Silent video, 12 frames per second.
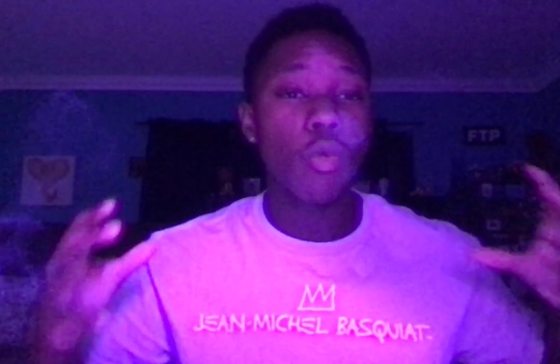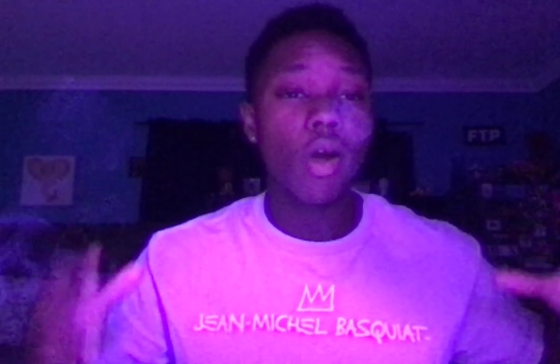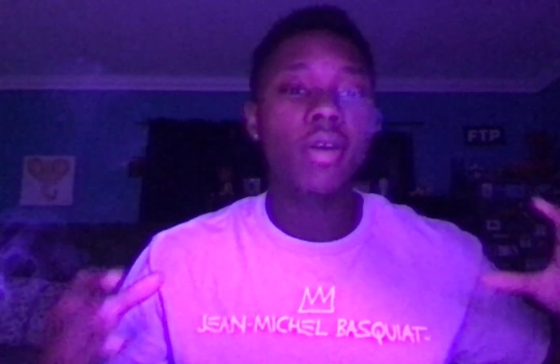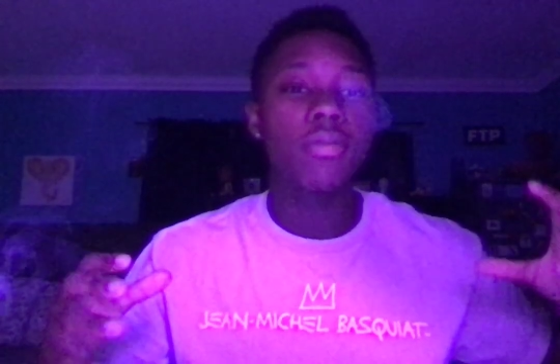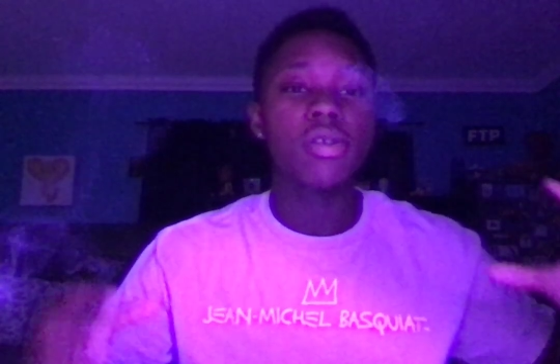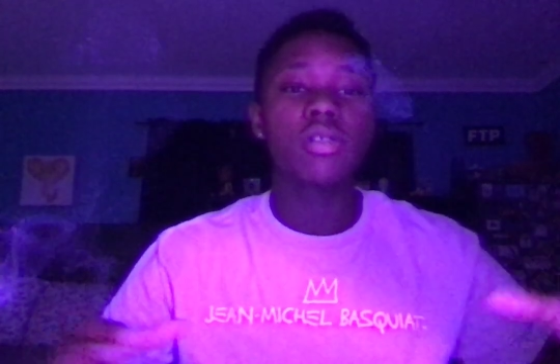
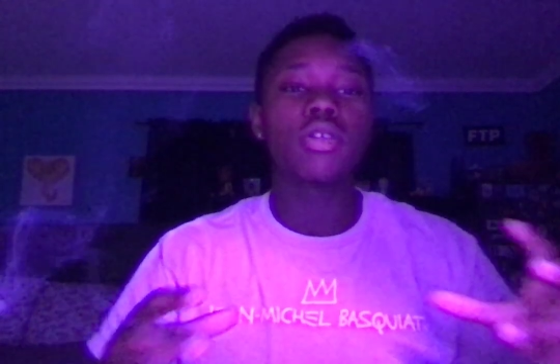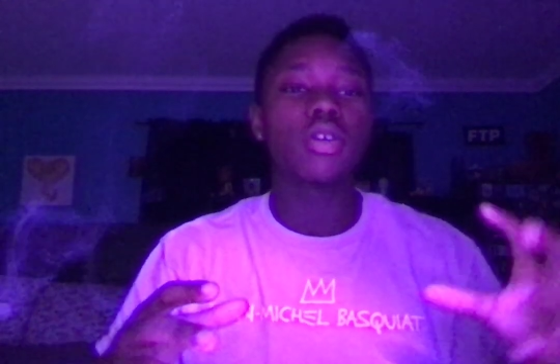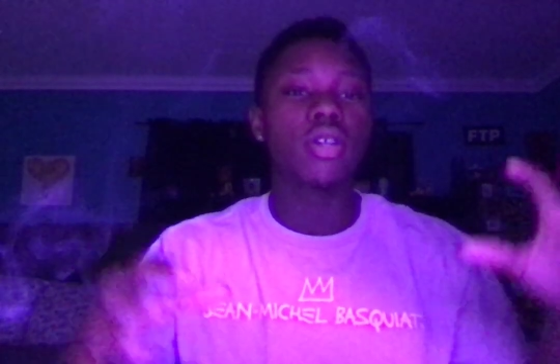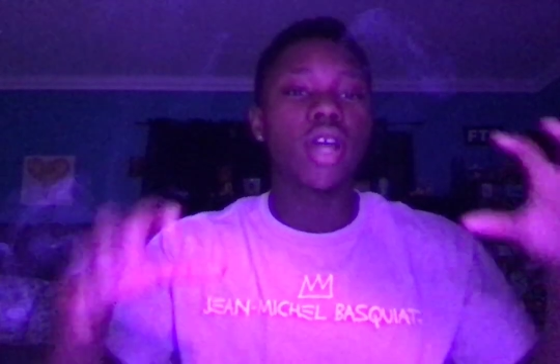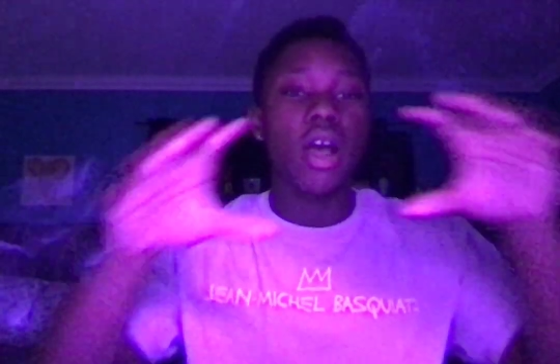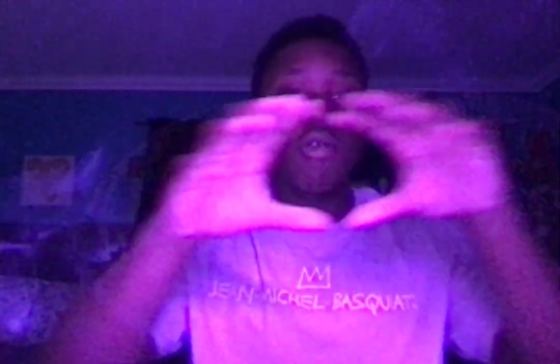watermelons are
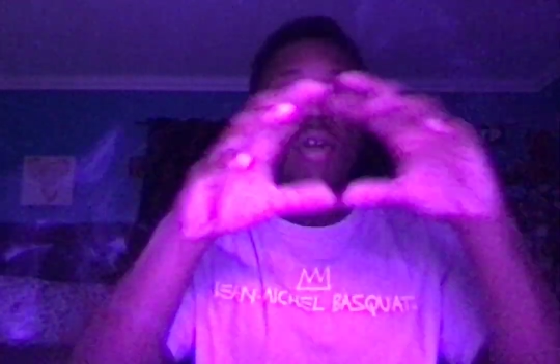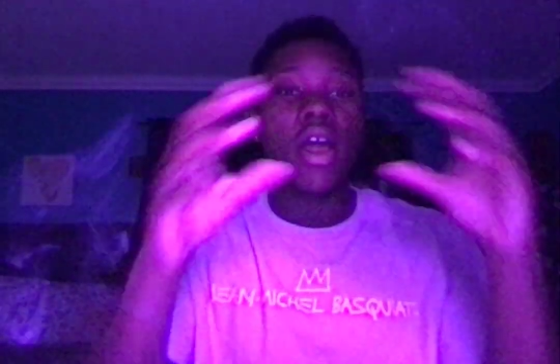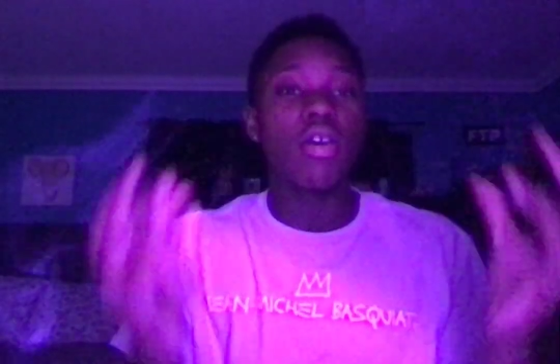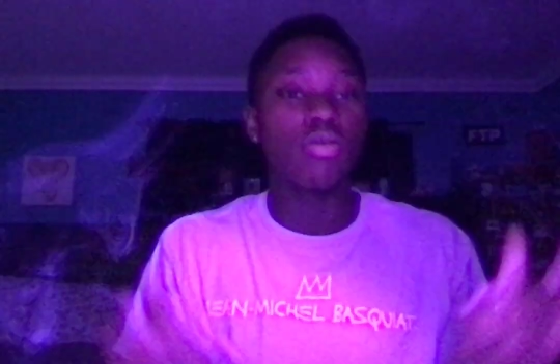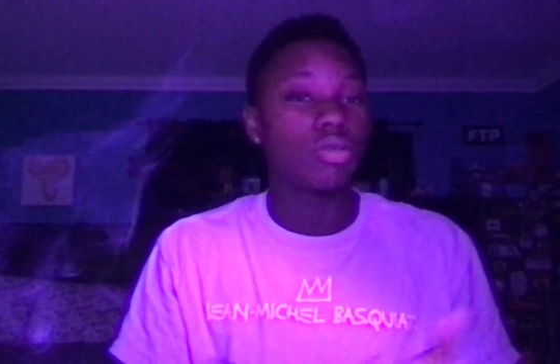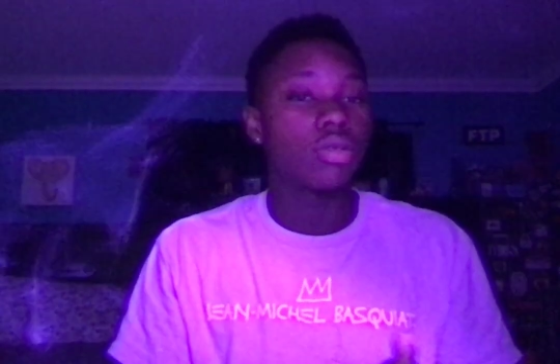not
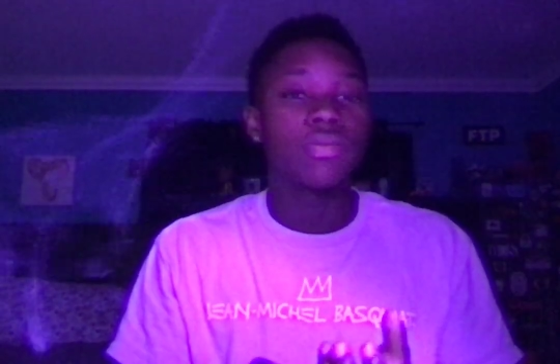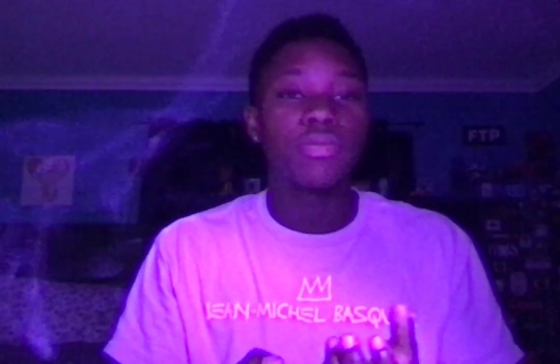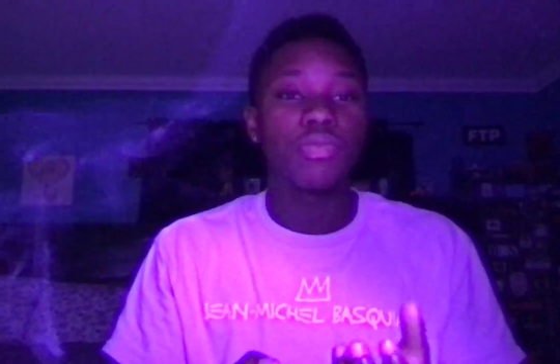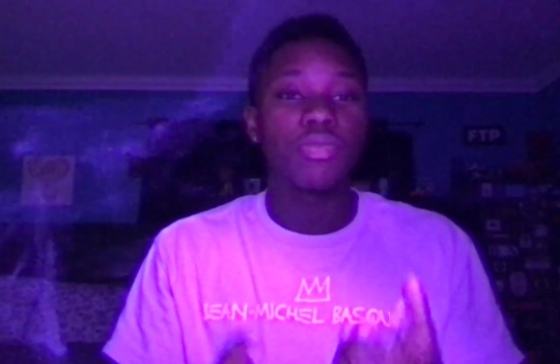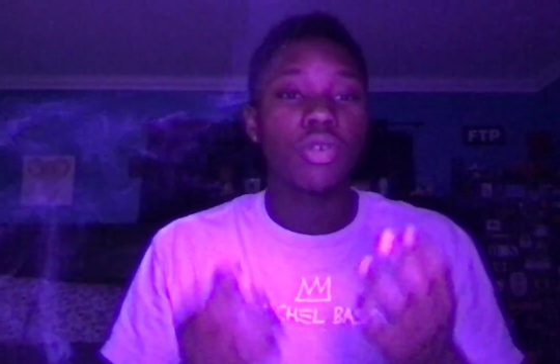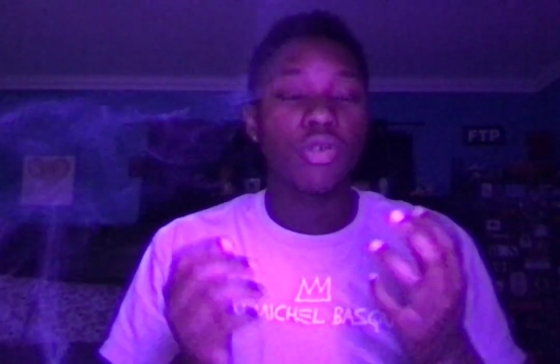round.
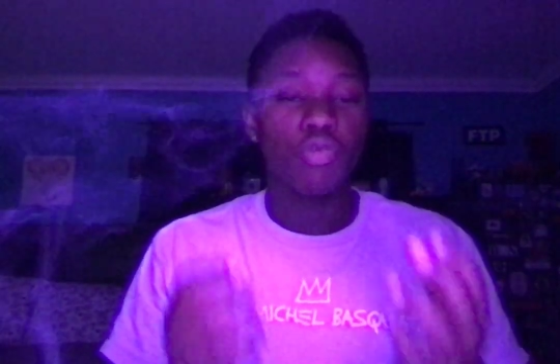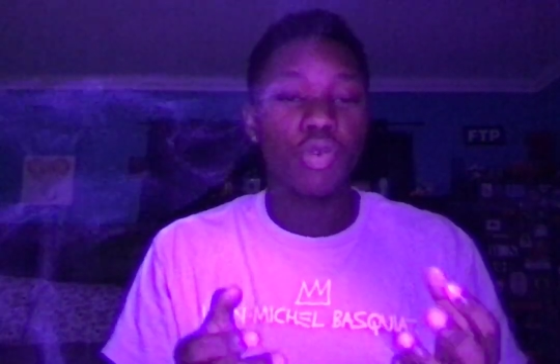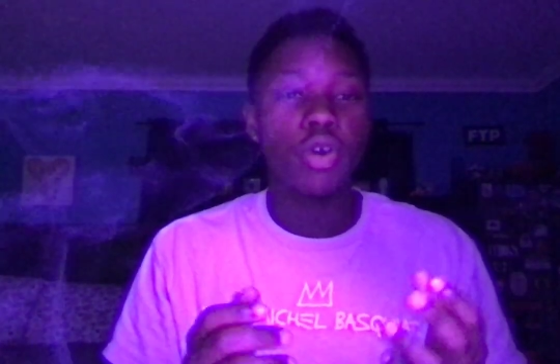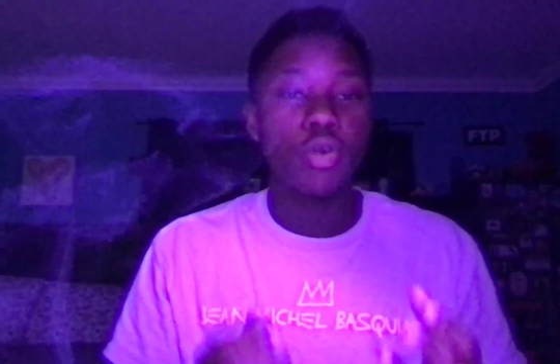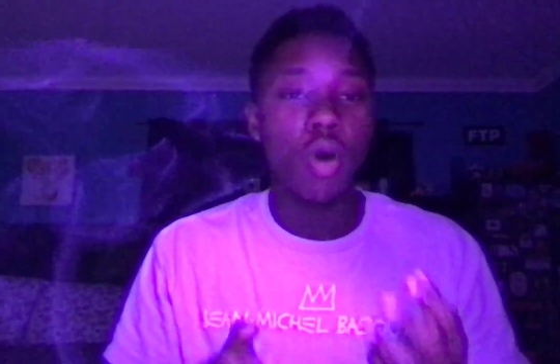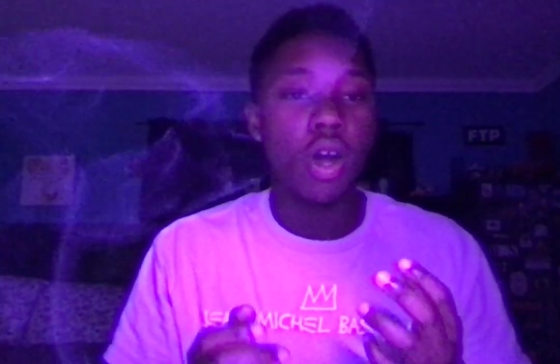
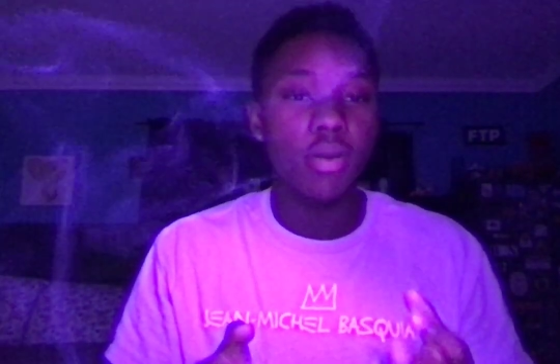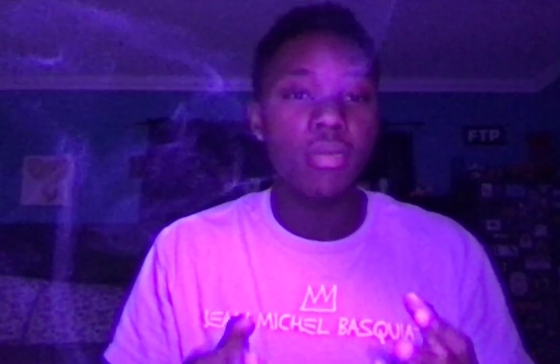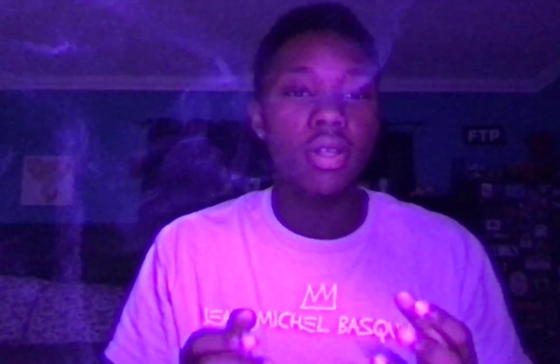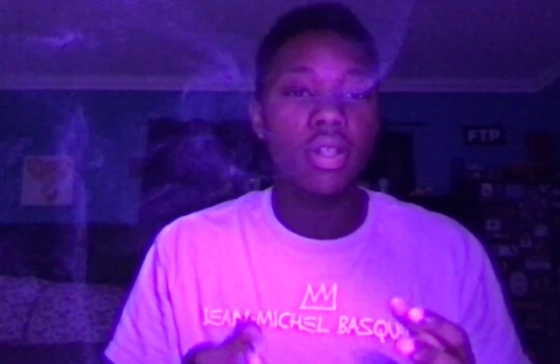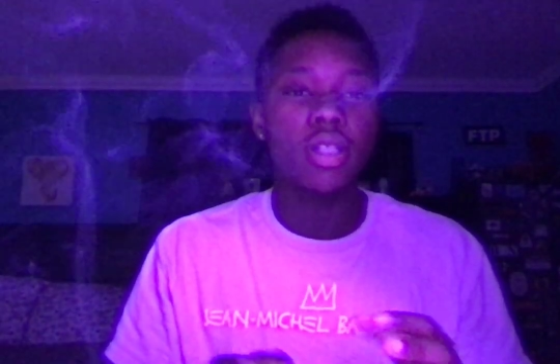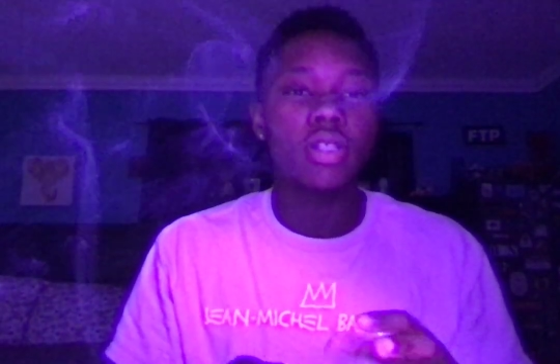Real
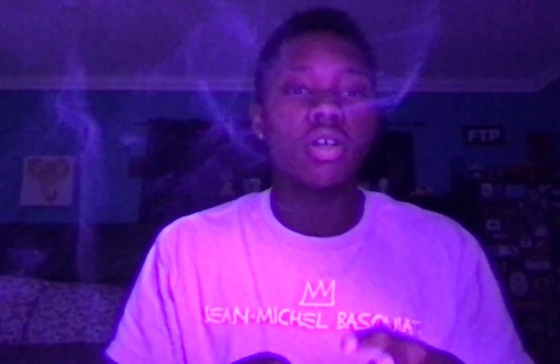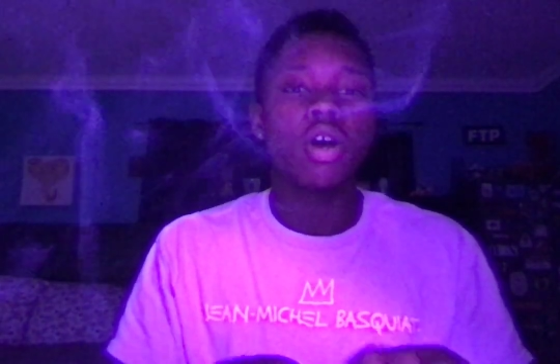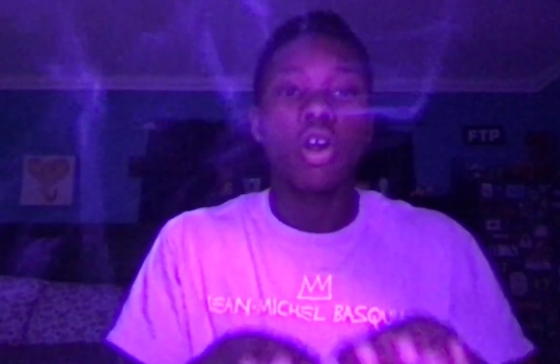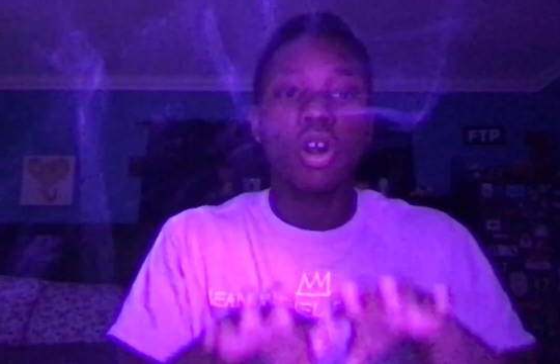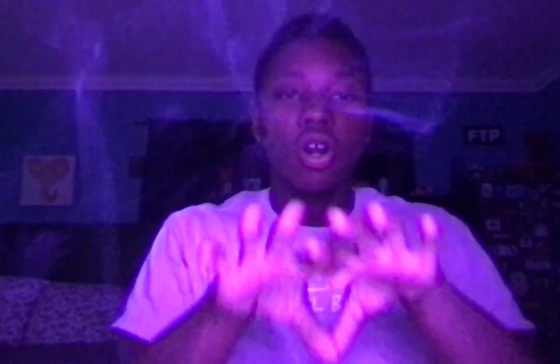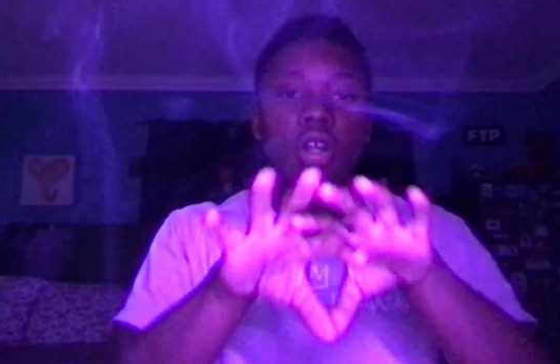watermelons
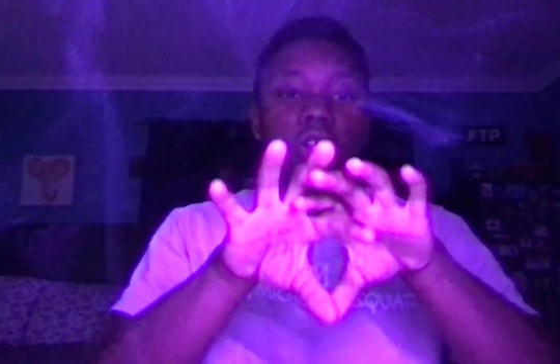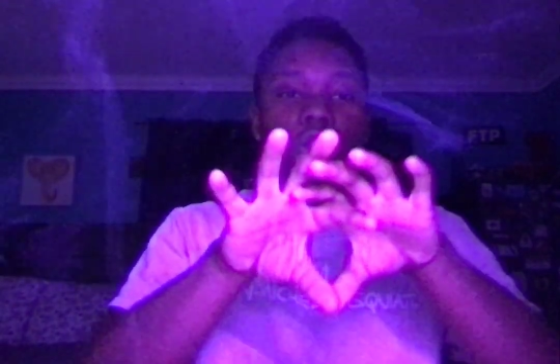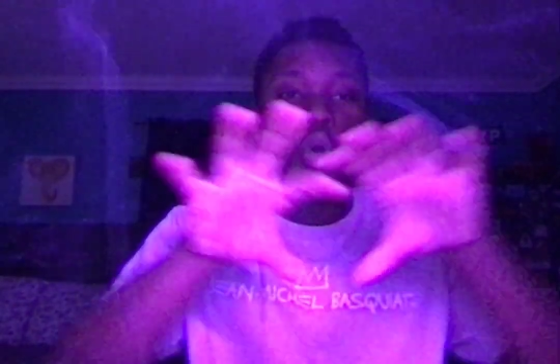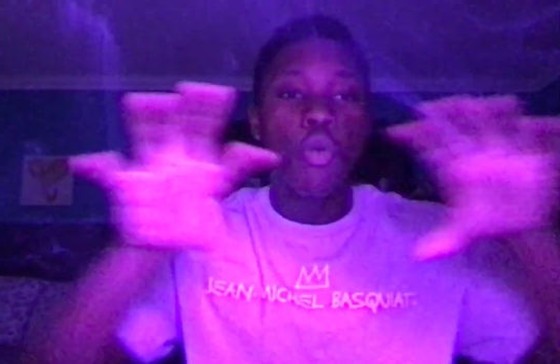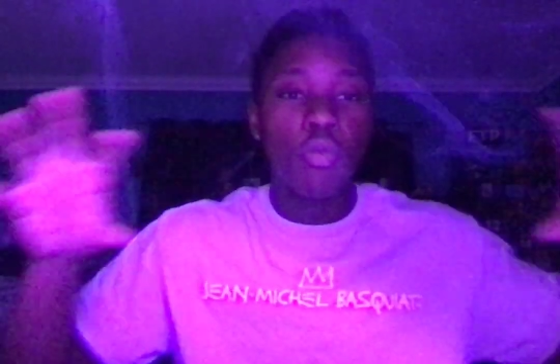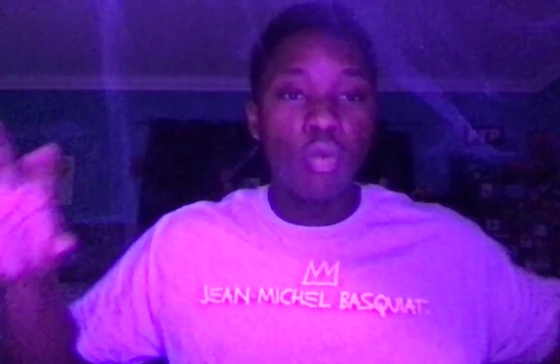are
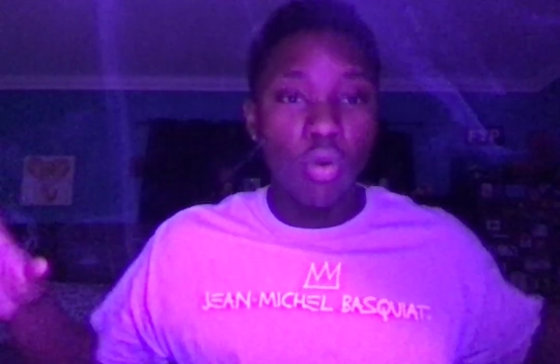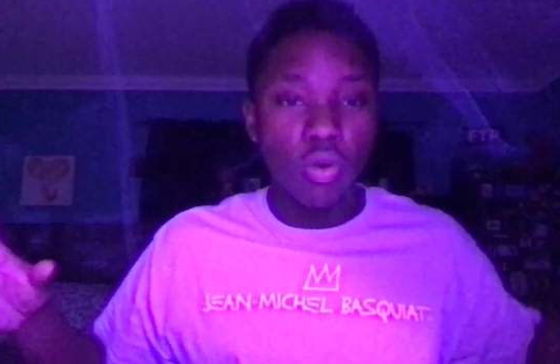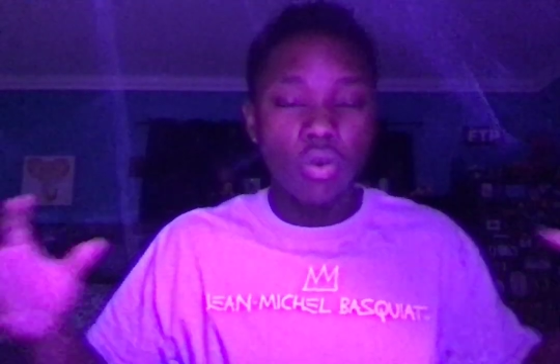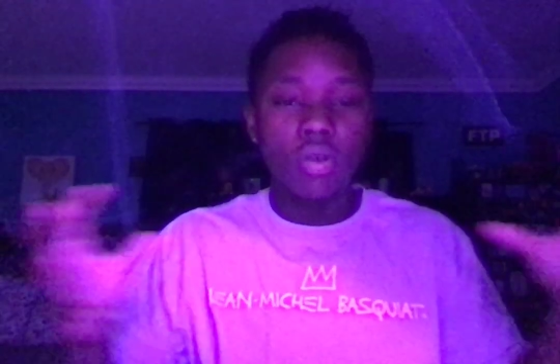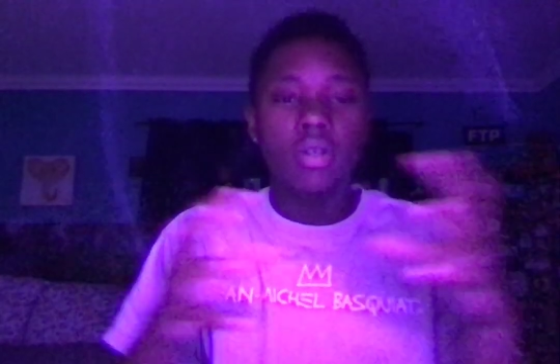oval.